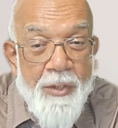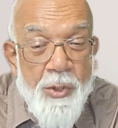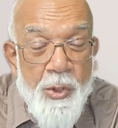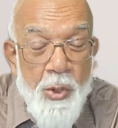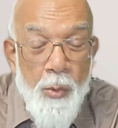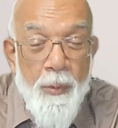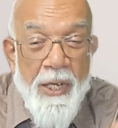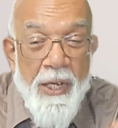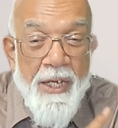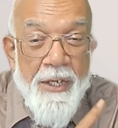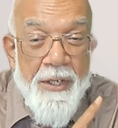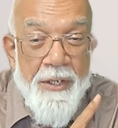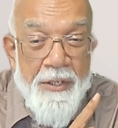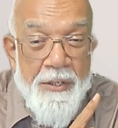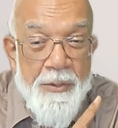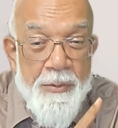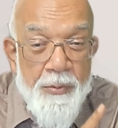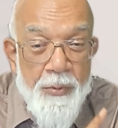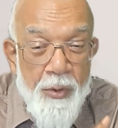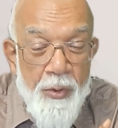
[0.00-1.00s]
So when it
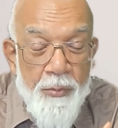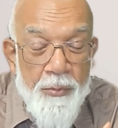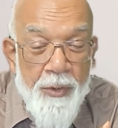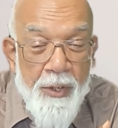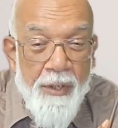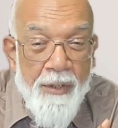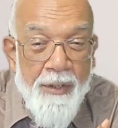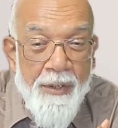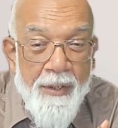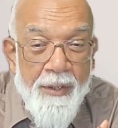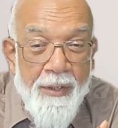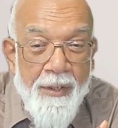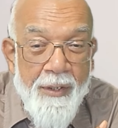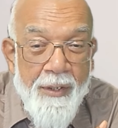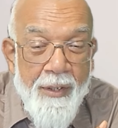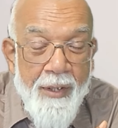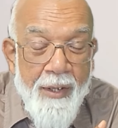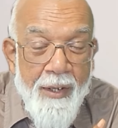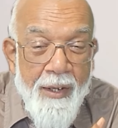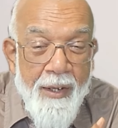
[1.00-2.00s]
is fulfilled,
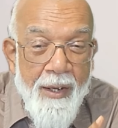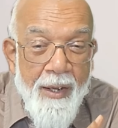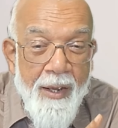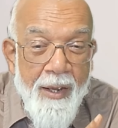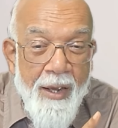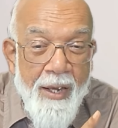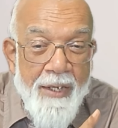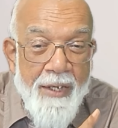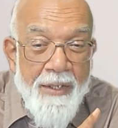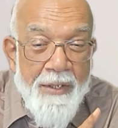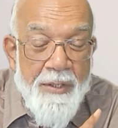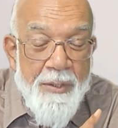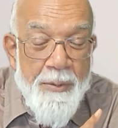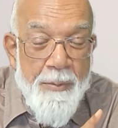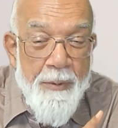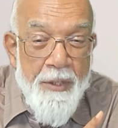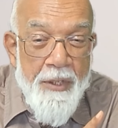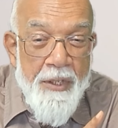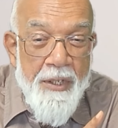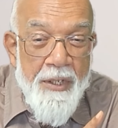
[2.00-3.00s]
I
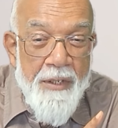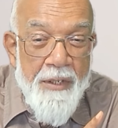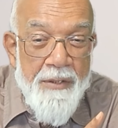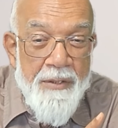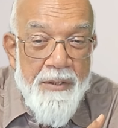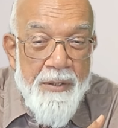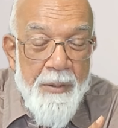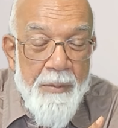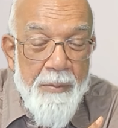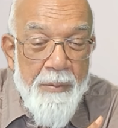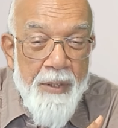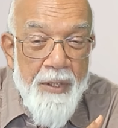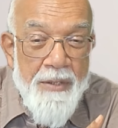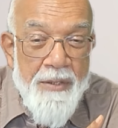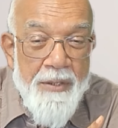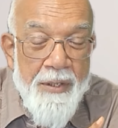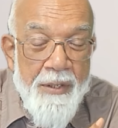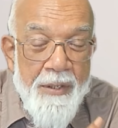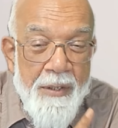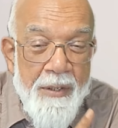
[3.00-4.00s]
experience the
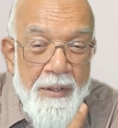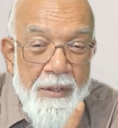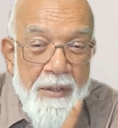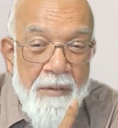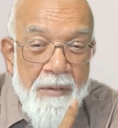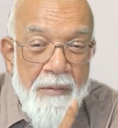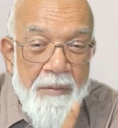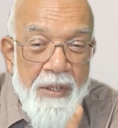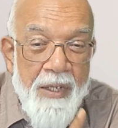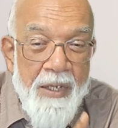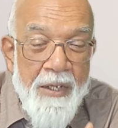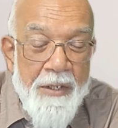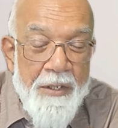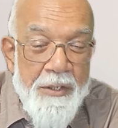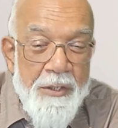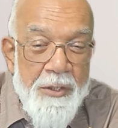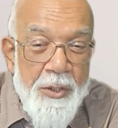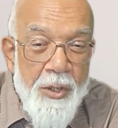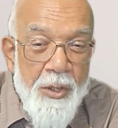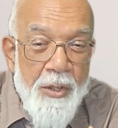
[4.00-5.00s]
pleasure. When it
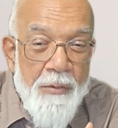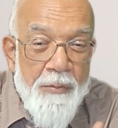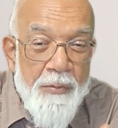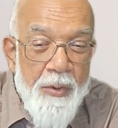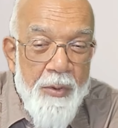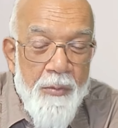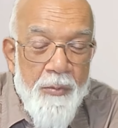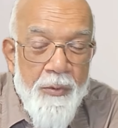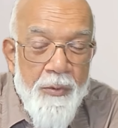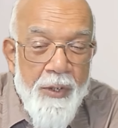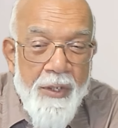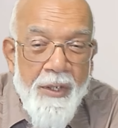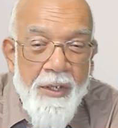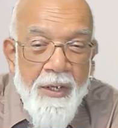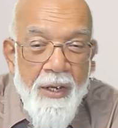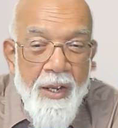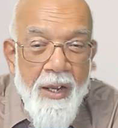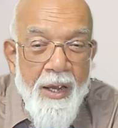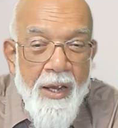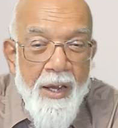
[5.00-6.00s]
is not fulfilled,
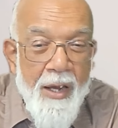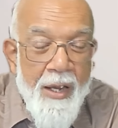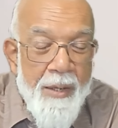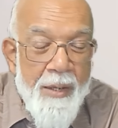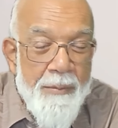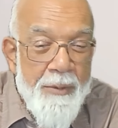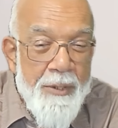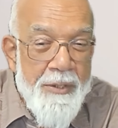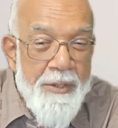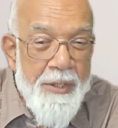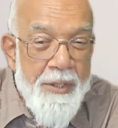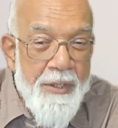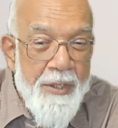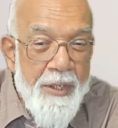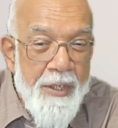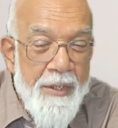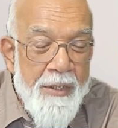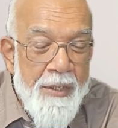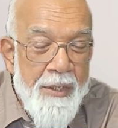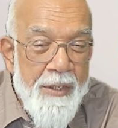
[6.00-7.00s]
I am
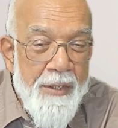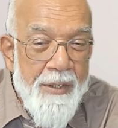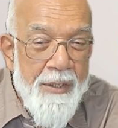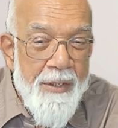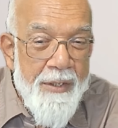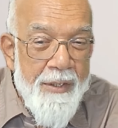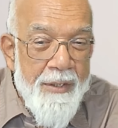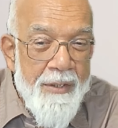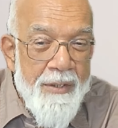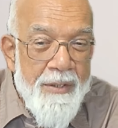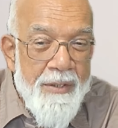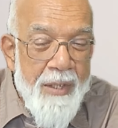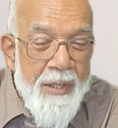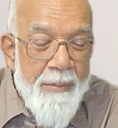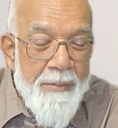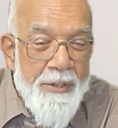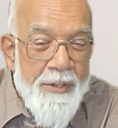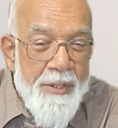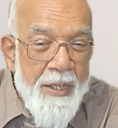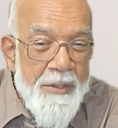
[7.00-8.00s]
agitated,
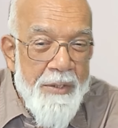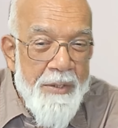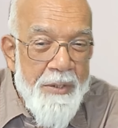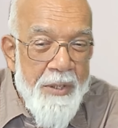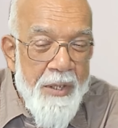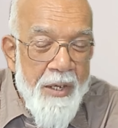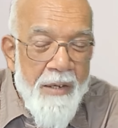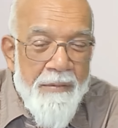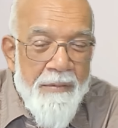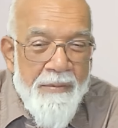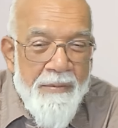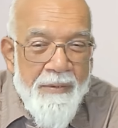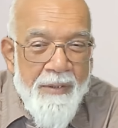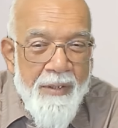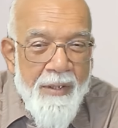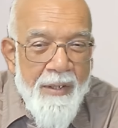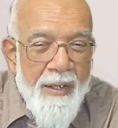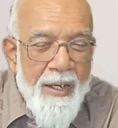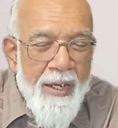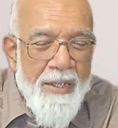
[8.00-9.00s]
some sense of
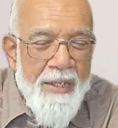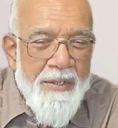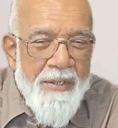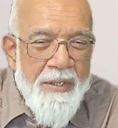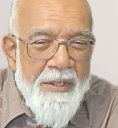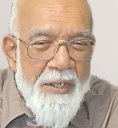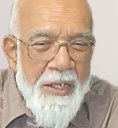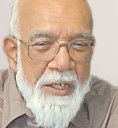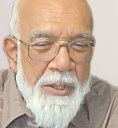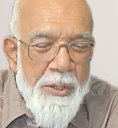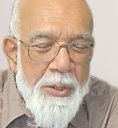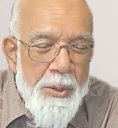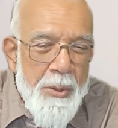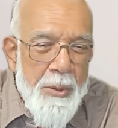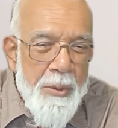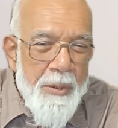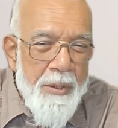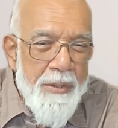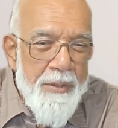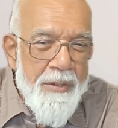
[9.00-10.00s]

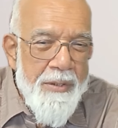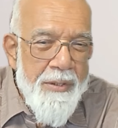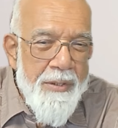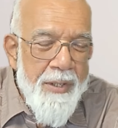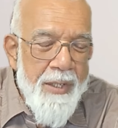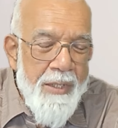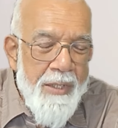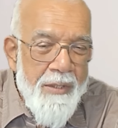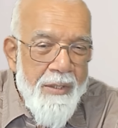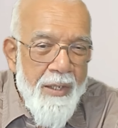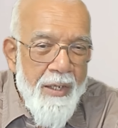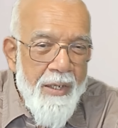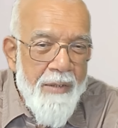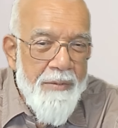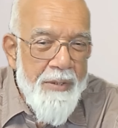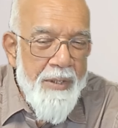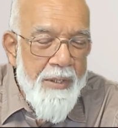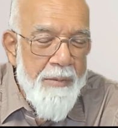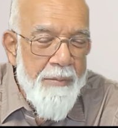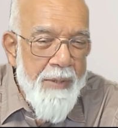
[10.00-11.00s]
agitation or stress
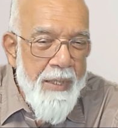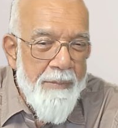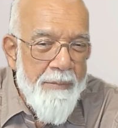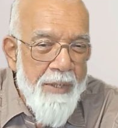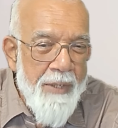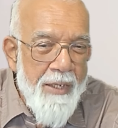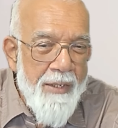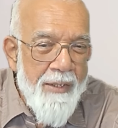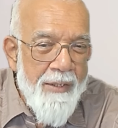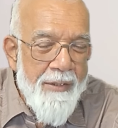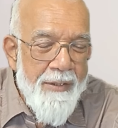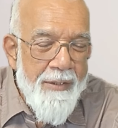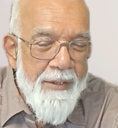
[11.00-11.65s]
lives in my mind.